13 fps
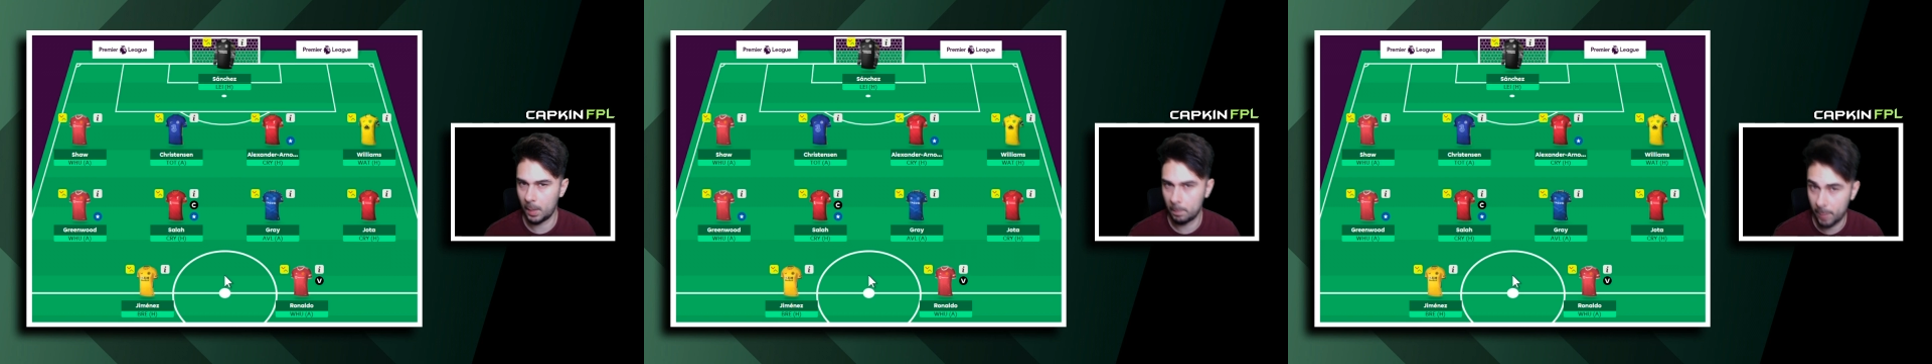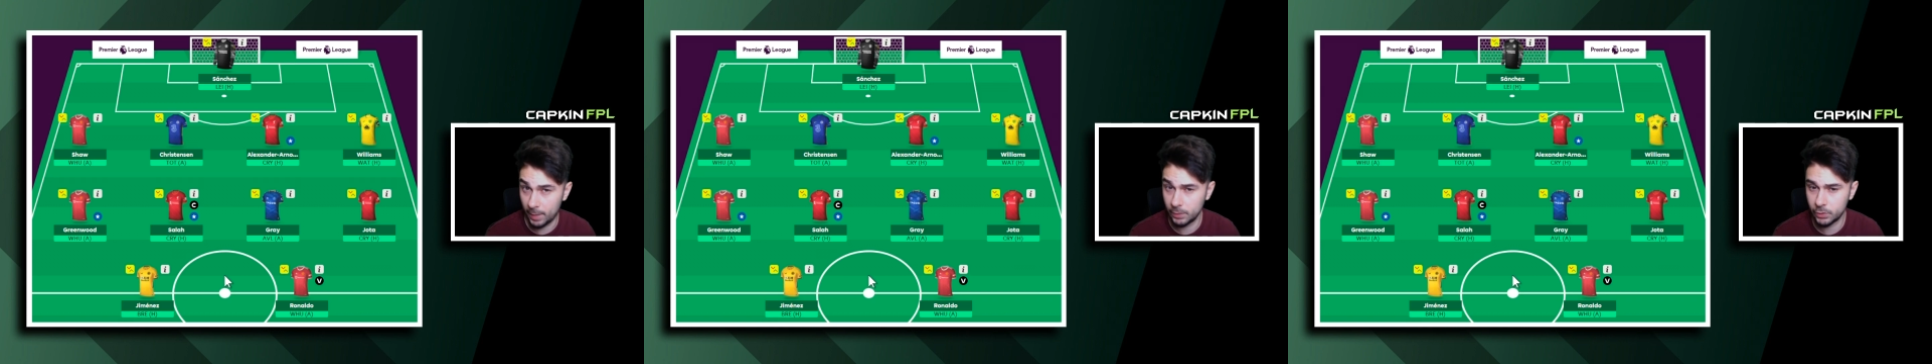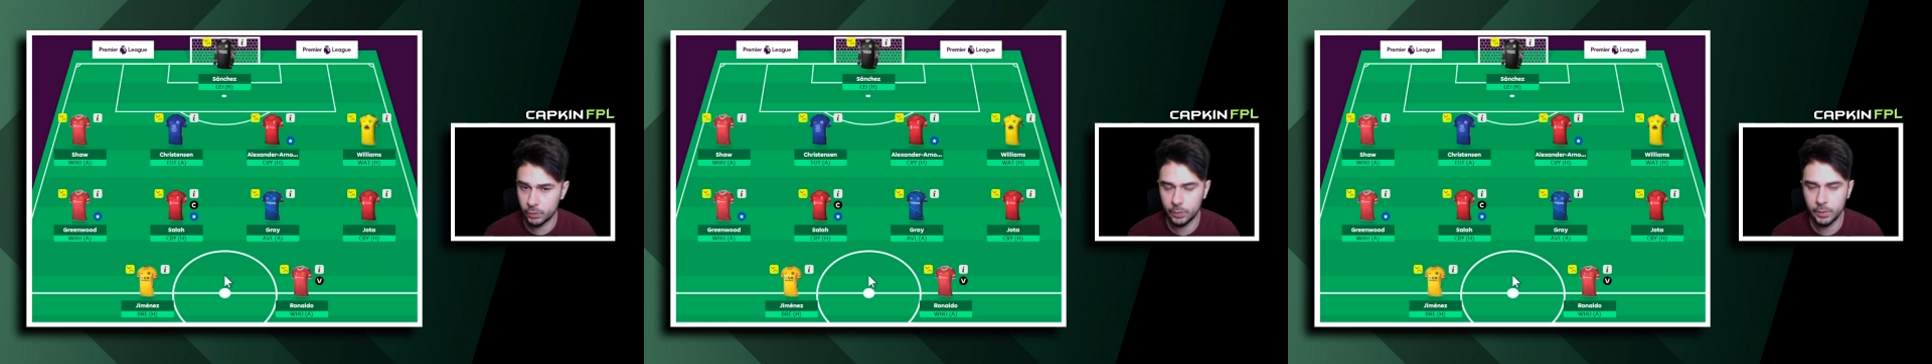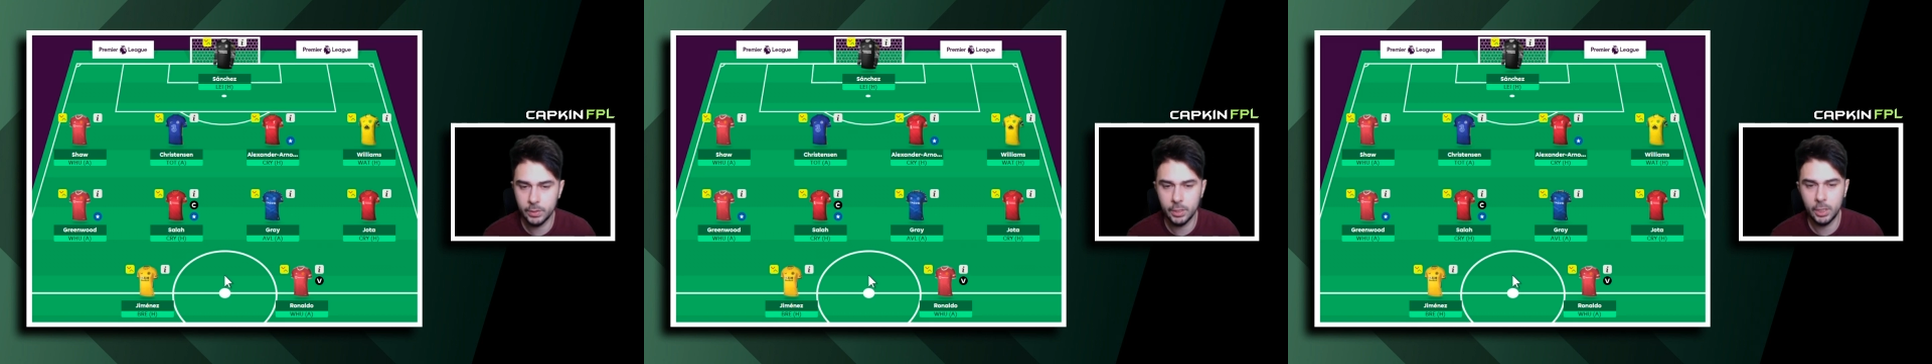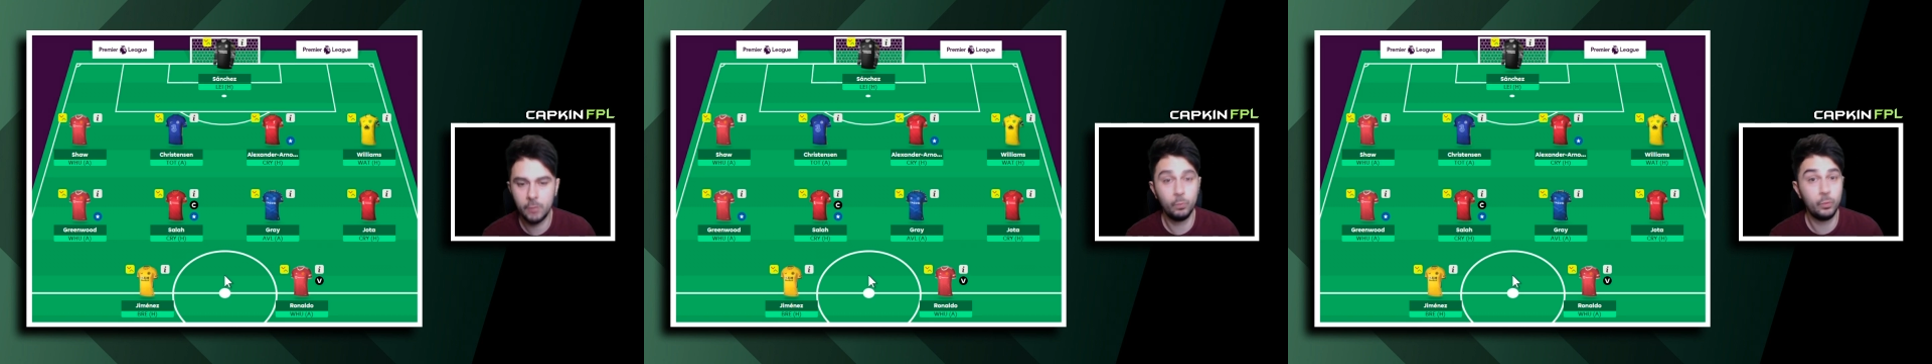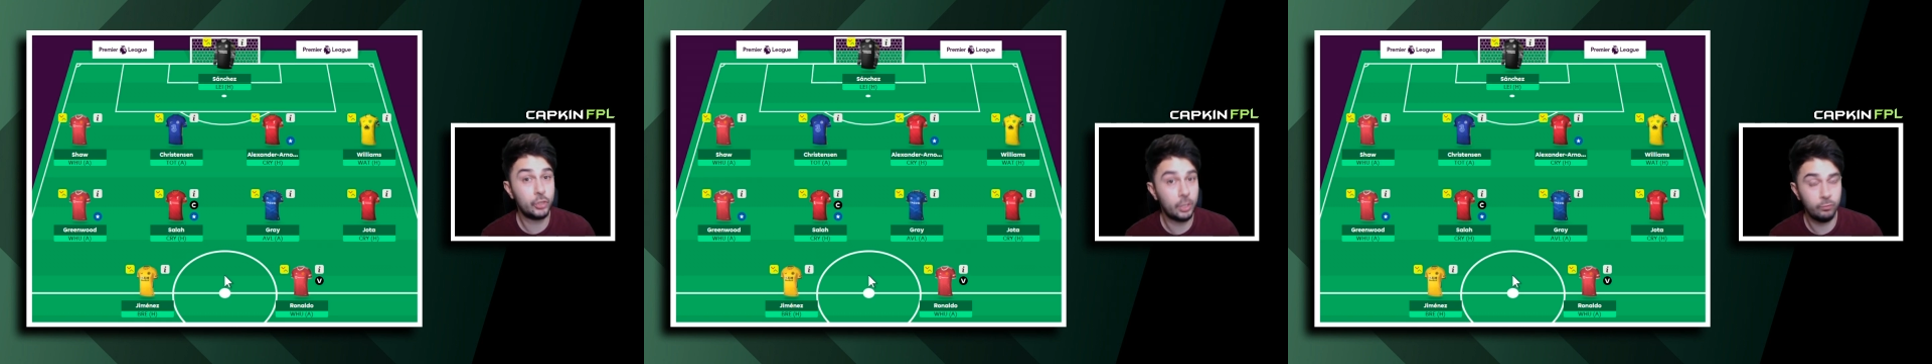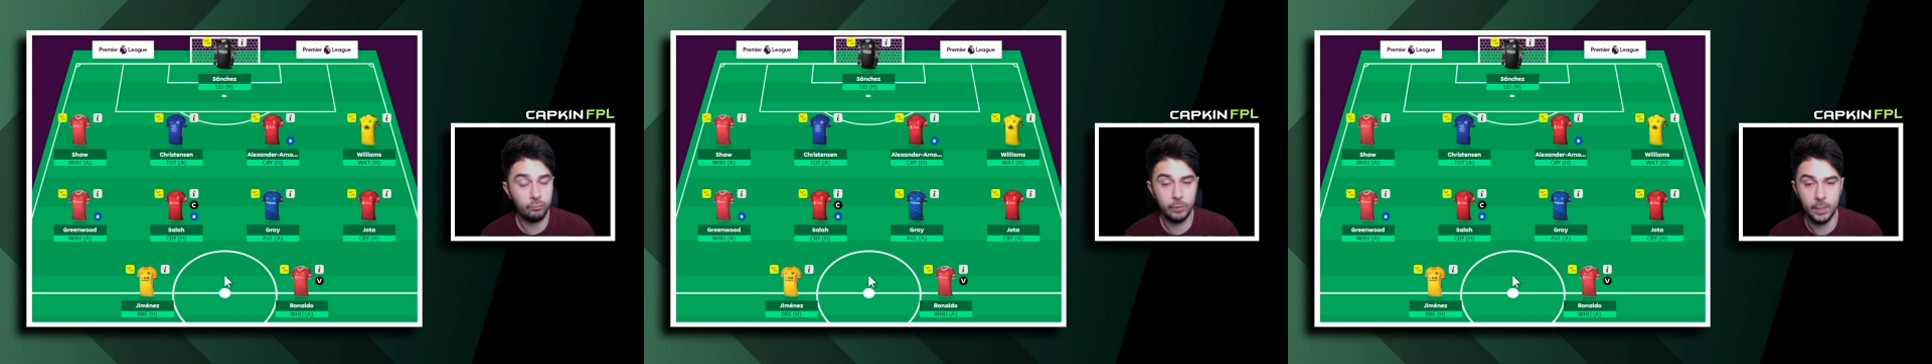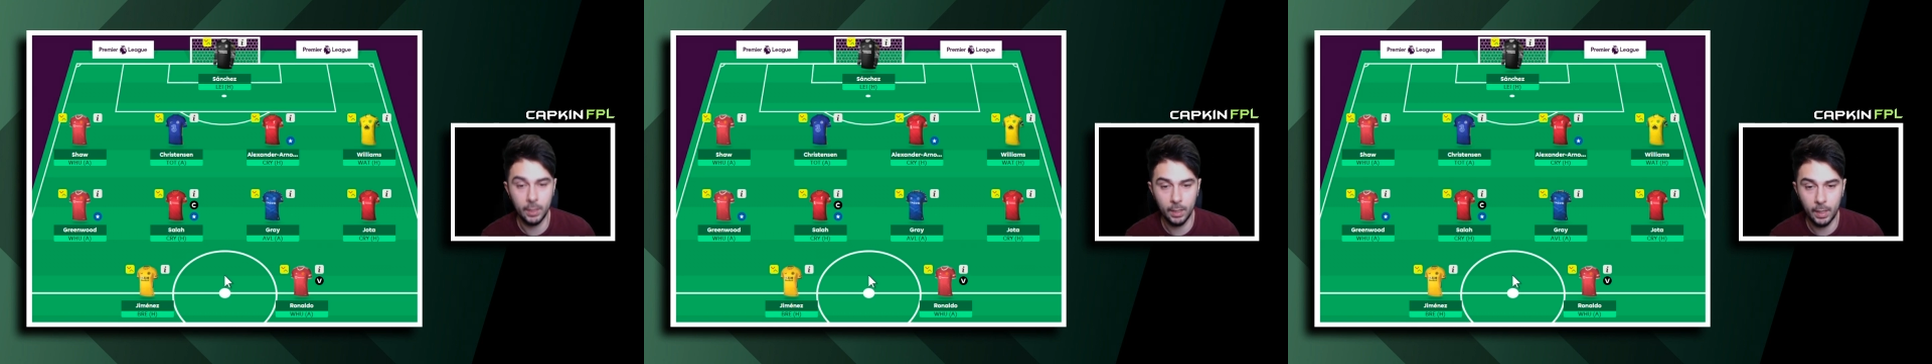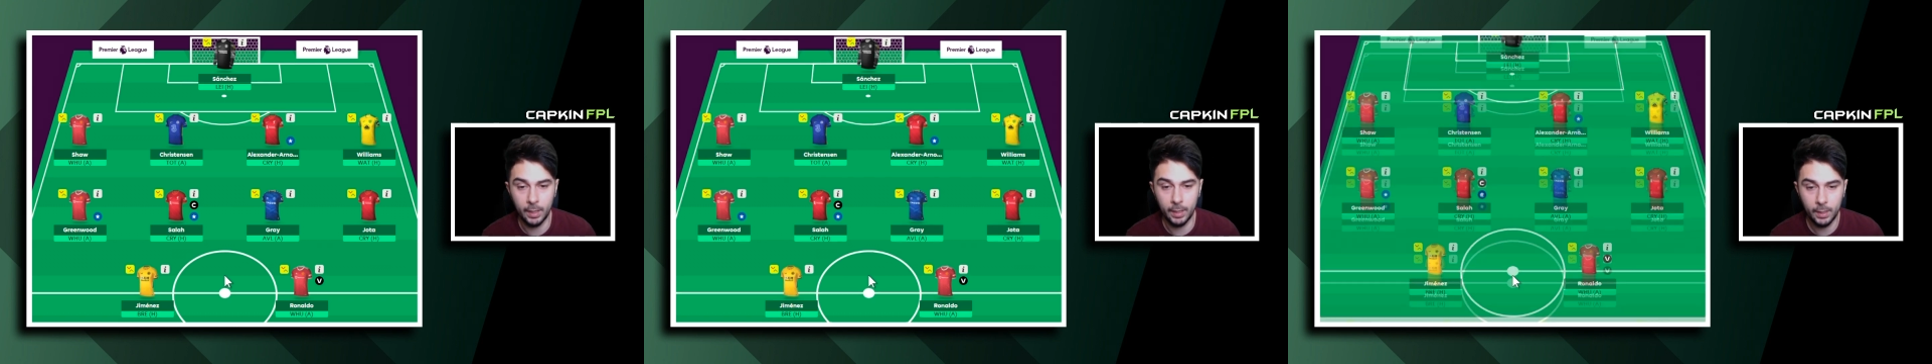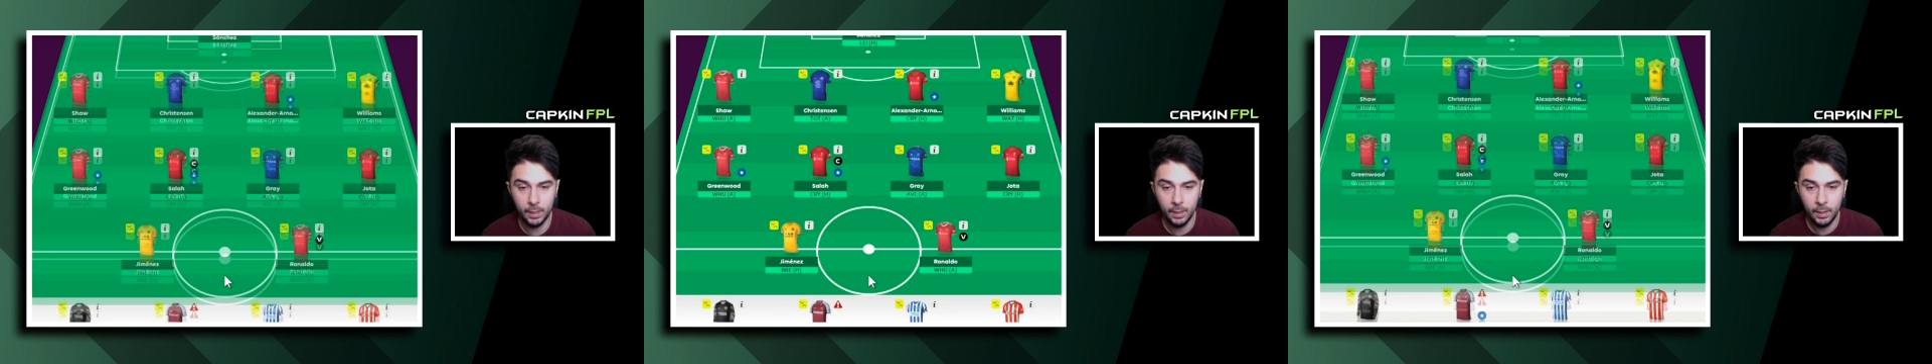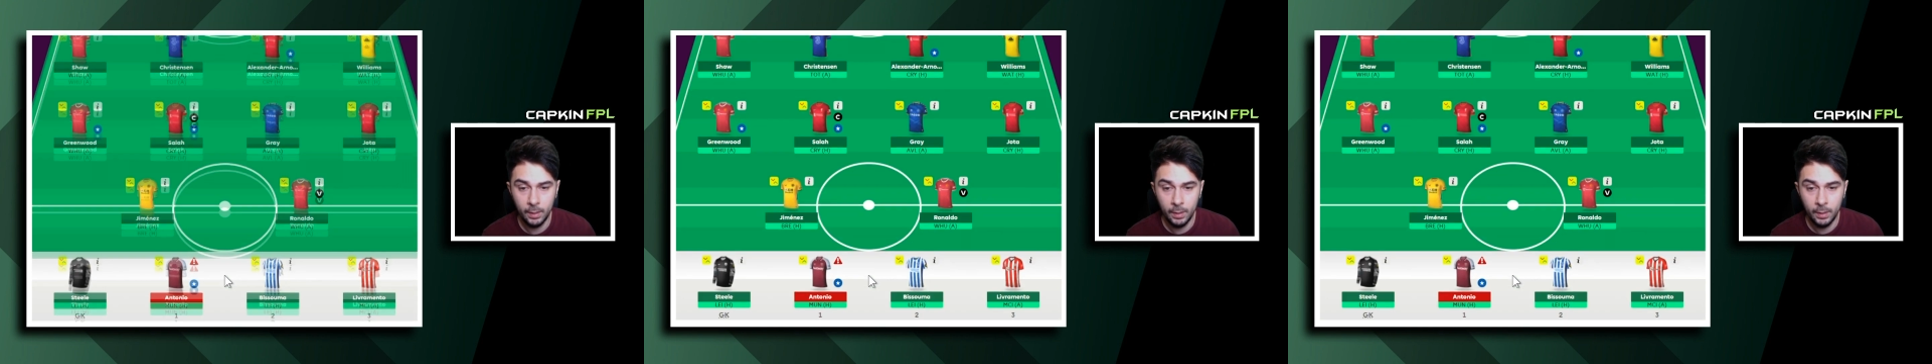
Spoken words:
balance to the team, which I really like.